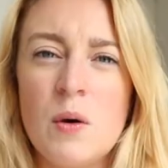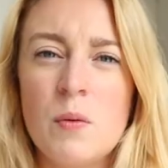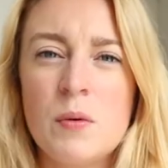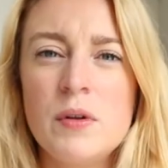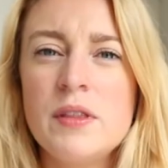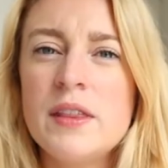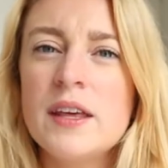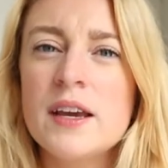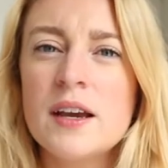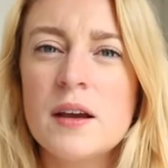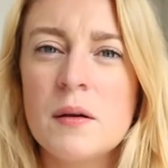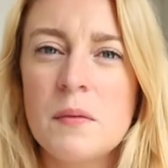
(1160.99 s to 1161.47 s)

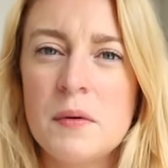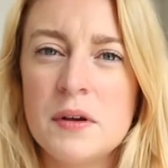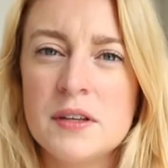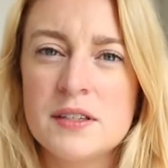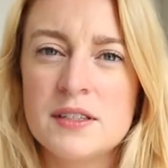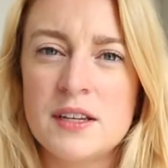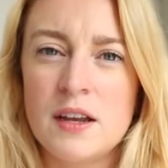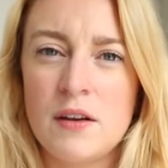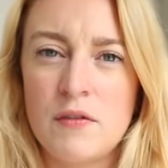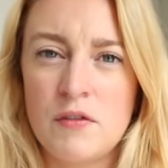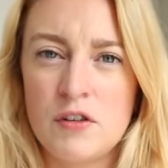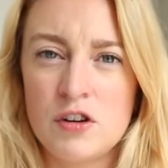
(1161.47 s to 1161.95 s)
One thing I will
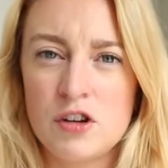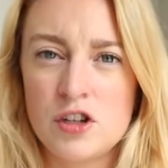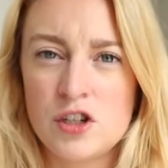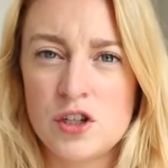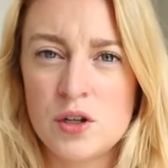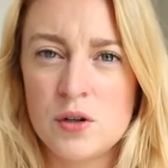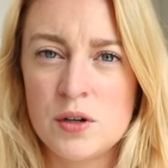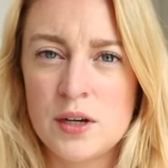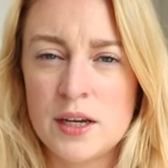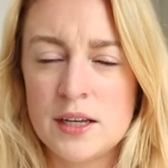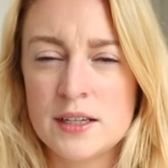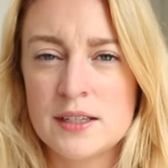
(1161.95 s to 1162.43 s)
say for
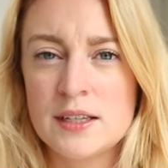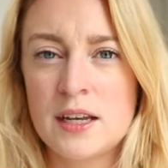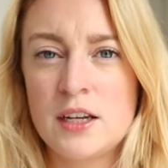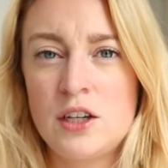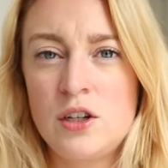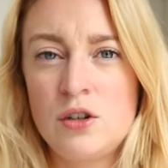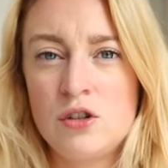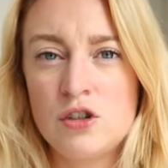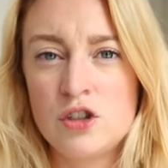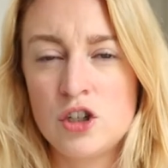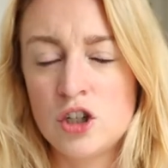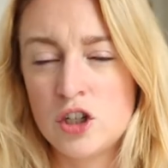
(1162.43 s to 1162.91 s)
Shuk is
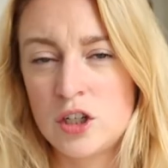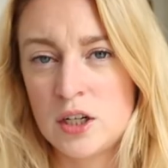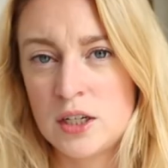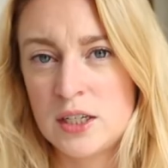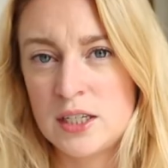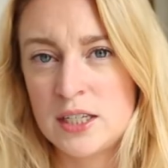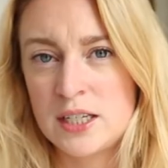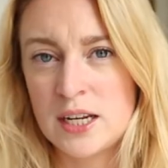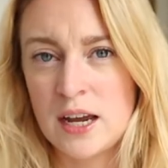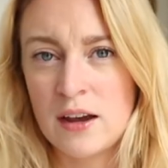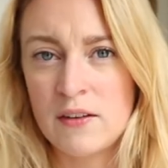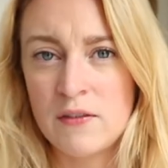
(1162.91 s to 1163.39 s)
that you
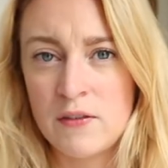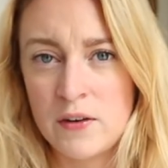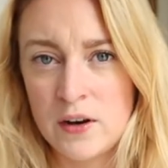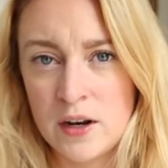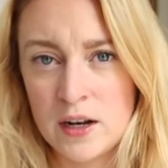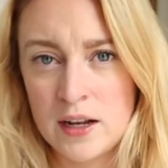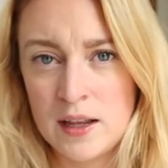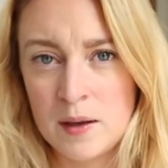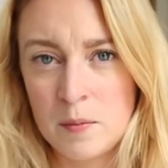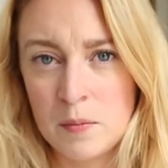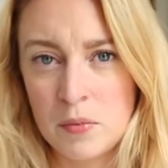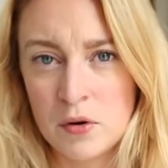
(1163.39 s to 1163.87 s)
should
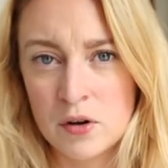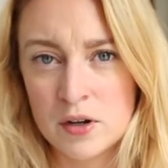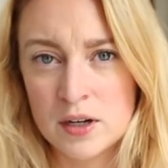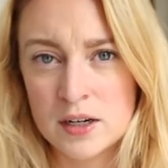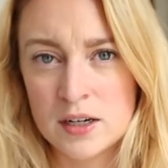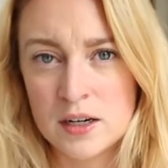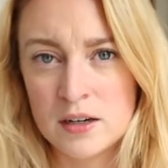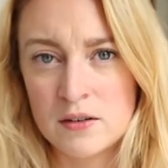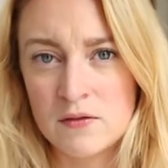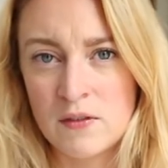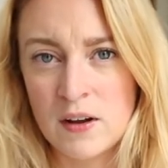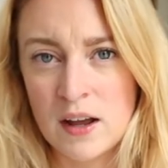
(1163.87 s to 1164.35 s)
definitely book
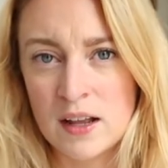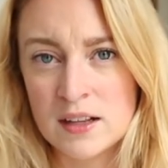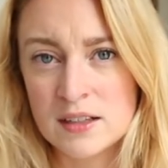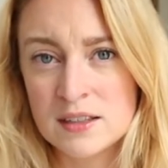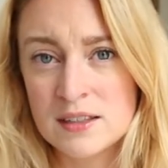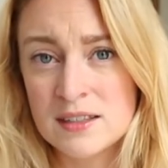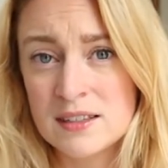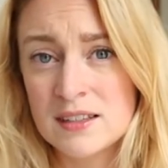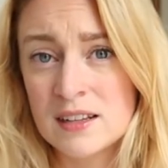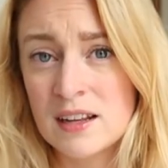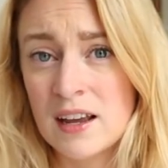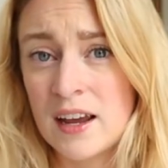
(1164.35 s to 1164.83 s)
in advance.